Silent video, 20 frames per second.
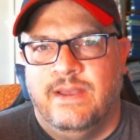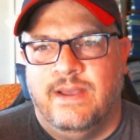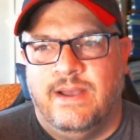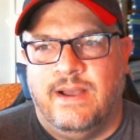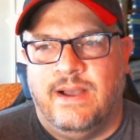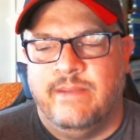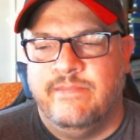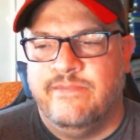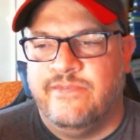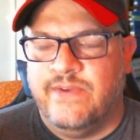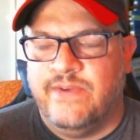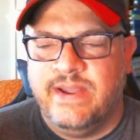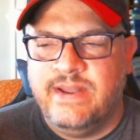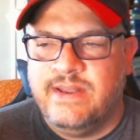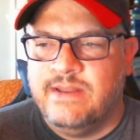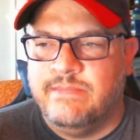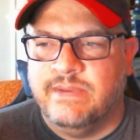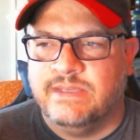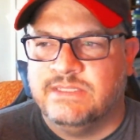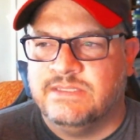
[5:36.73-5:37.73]
I'm
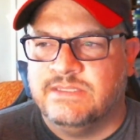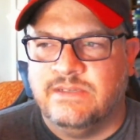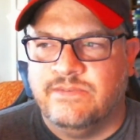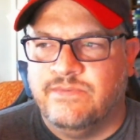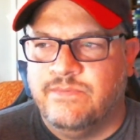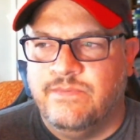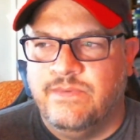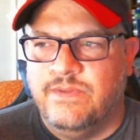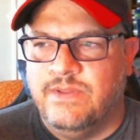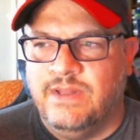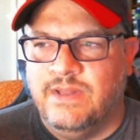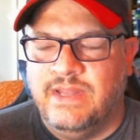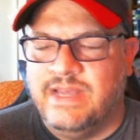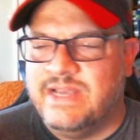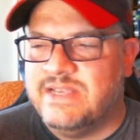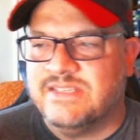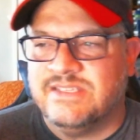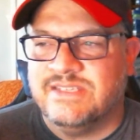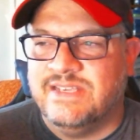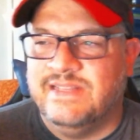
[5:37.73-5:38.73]
finding myself
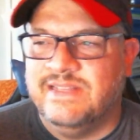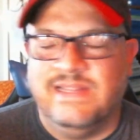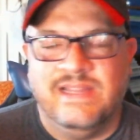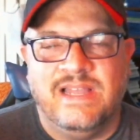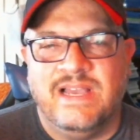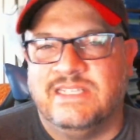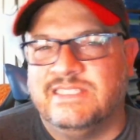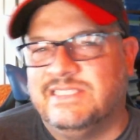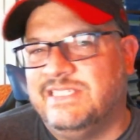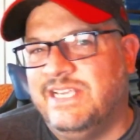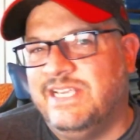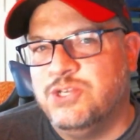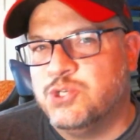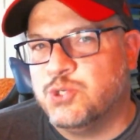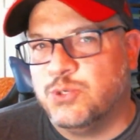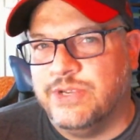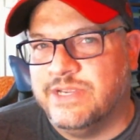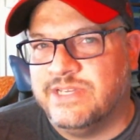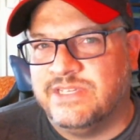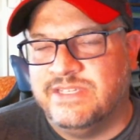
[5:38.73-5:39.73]
less and less
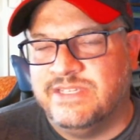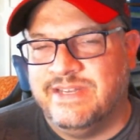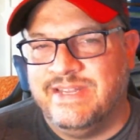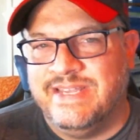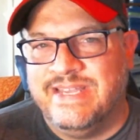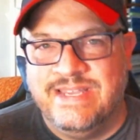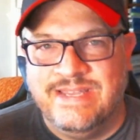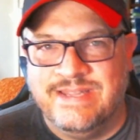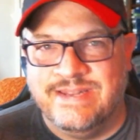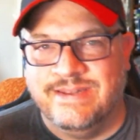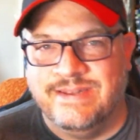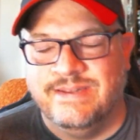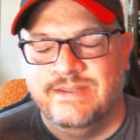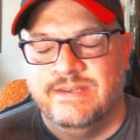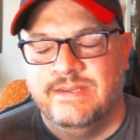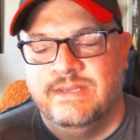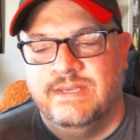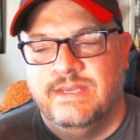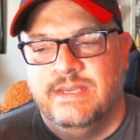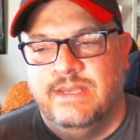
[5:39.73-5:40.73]
interested in.
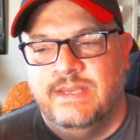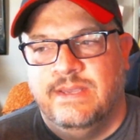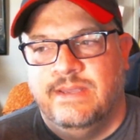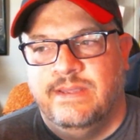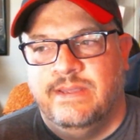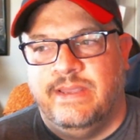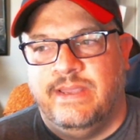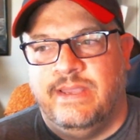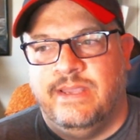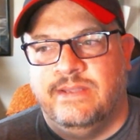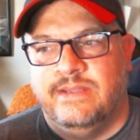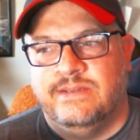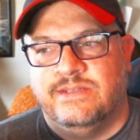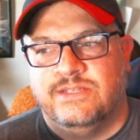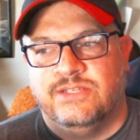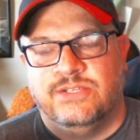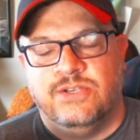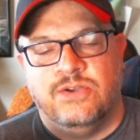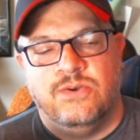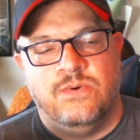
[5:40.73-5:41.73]
And
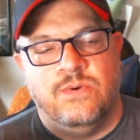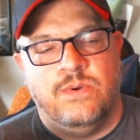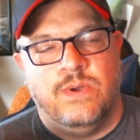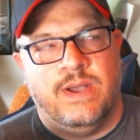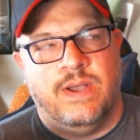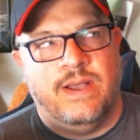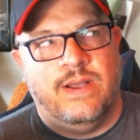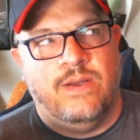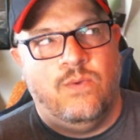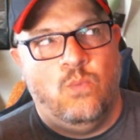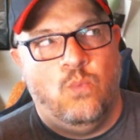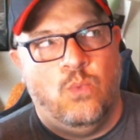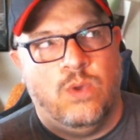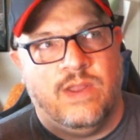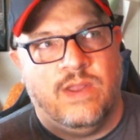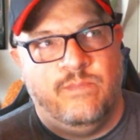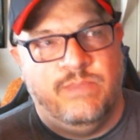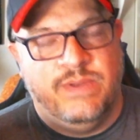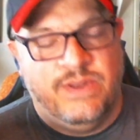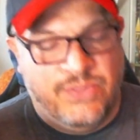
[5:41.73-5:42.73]
so what
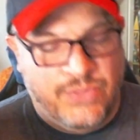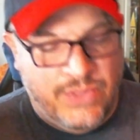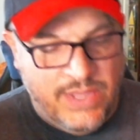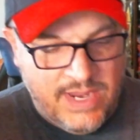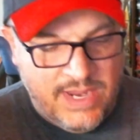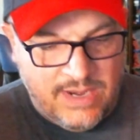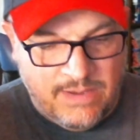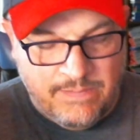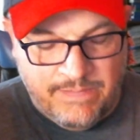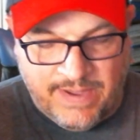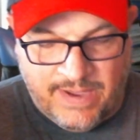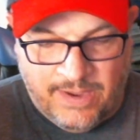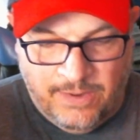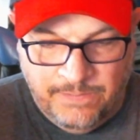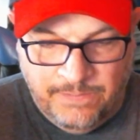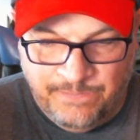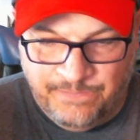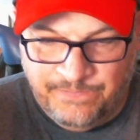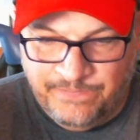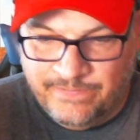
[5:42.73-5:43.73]
I've been thinking
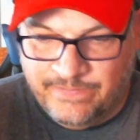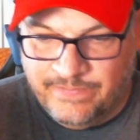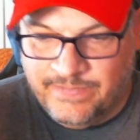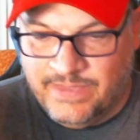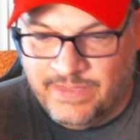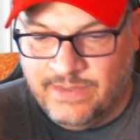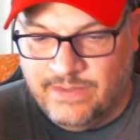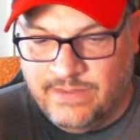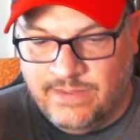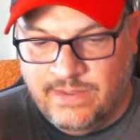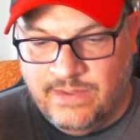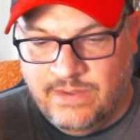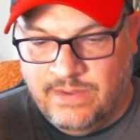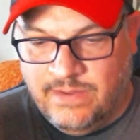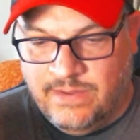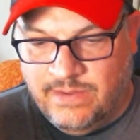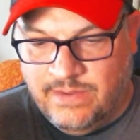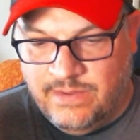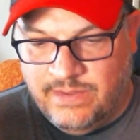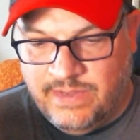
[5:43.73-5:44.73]
about,
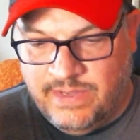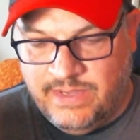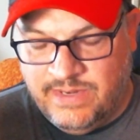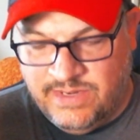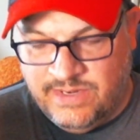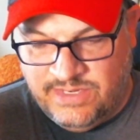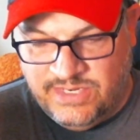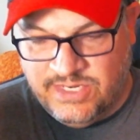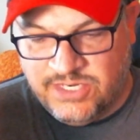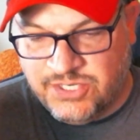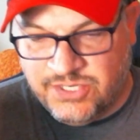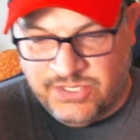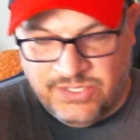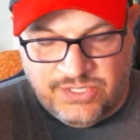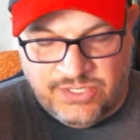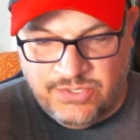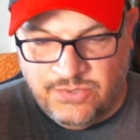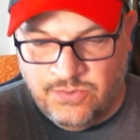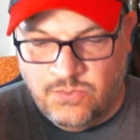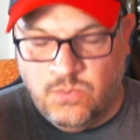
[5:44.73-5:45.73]
in addition
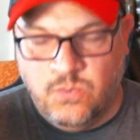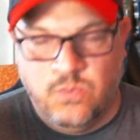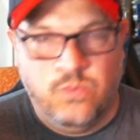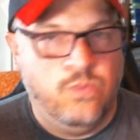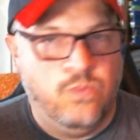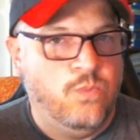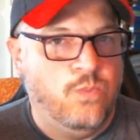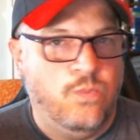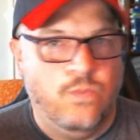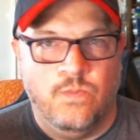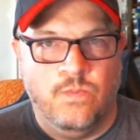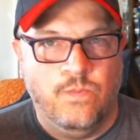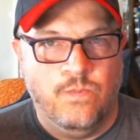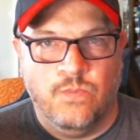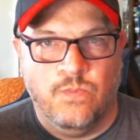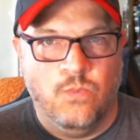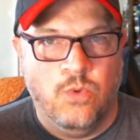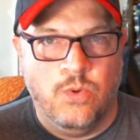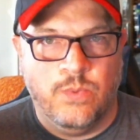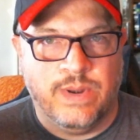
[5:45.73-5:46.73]
to
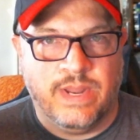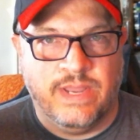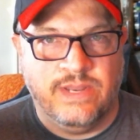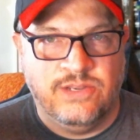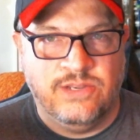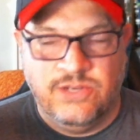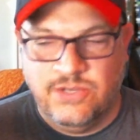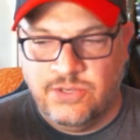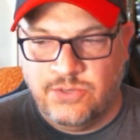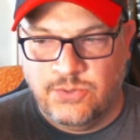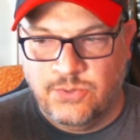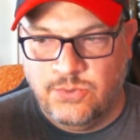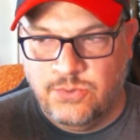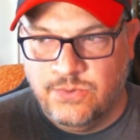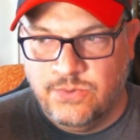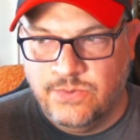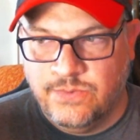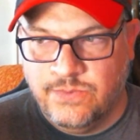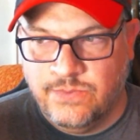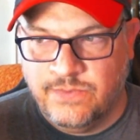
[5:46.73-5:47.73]
what would I do
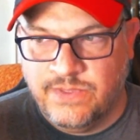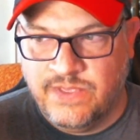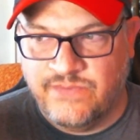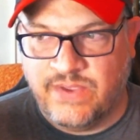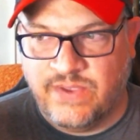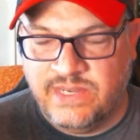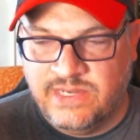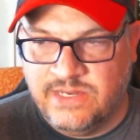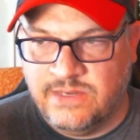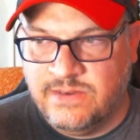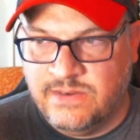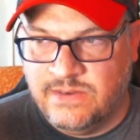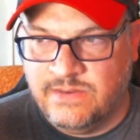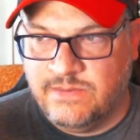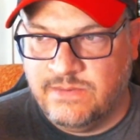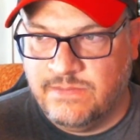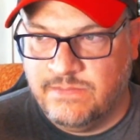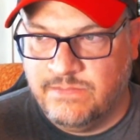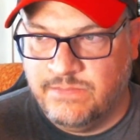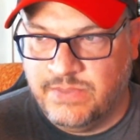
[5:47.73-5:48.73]
if I didn't
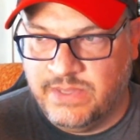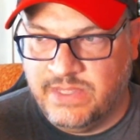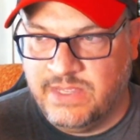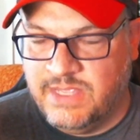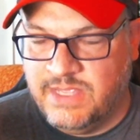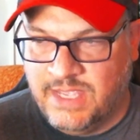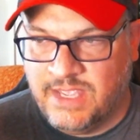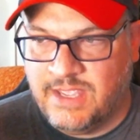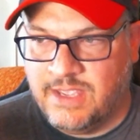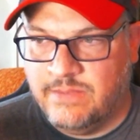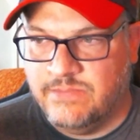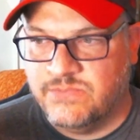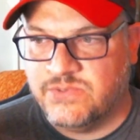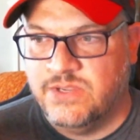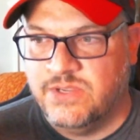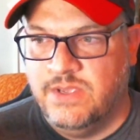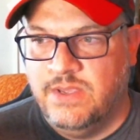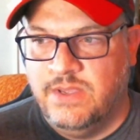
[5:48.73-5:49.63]
play games,